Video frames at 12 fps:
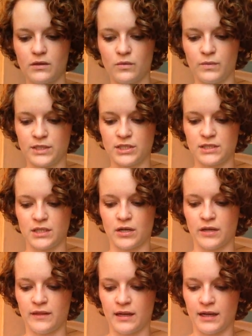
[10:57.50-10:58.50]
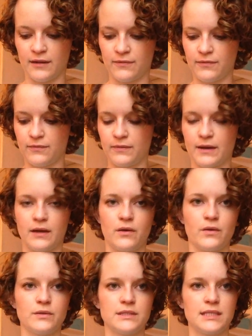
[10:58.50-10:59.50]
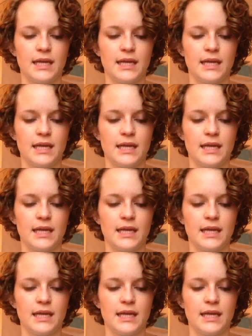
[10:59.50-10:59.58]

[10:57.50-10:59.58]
which is a yarn that I found